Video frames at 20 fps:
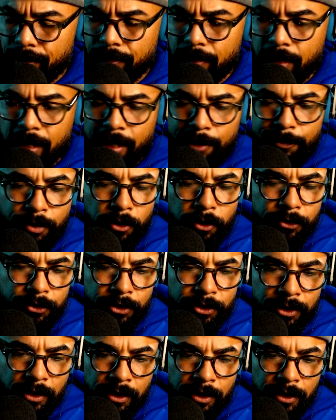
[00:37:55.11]
I
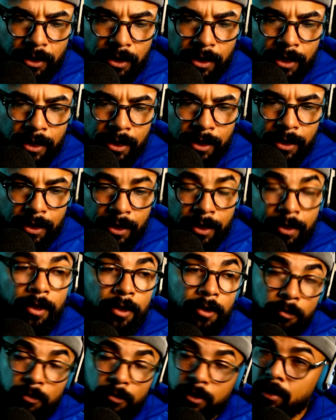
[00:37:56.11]
posted
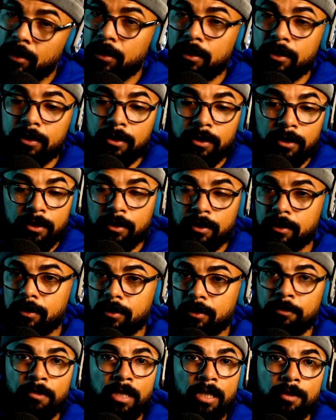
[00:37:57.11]
another one of these
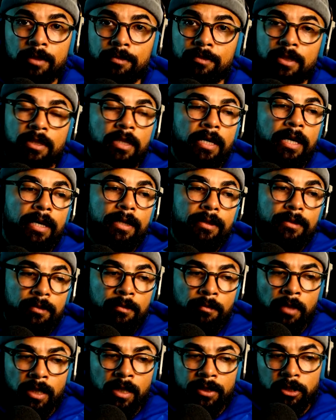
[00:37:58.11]
memes that
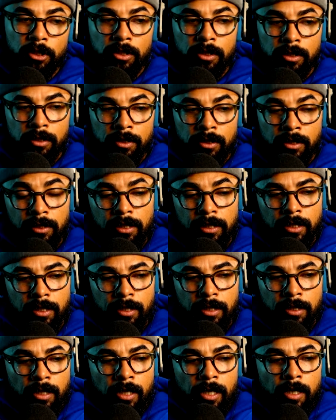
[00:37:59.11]
Musk
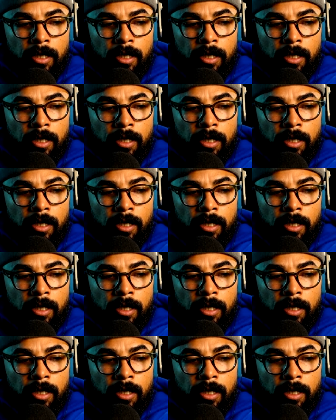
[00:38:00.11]
deleted,